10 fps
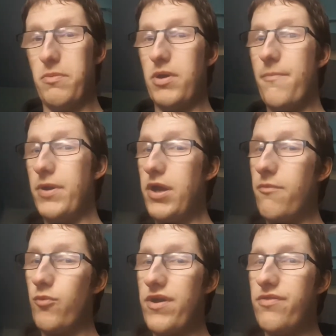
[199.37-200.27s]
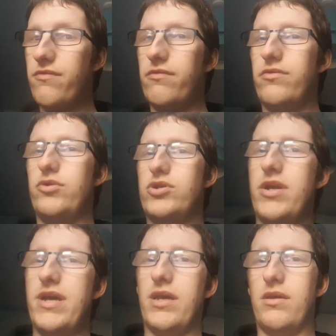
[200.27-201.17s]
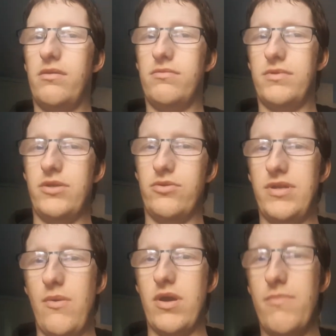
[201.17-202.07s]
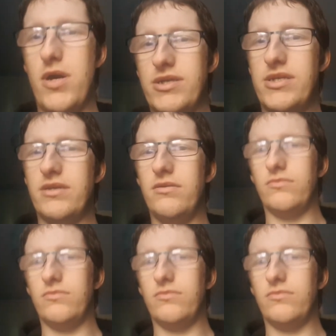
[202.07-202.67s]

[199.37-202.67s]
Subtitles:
company I'm with, Newtonic, they do network marketing,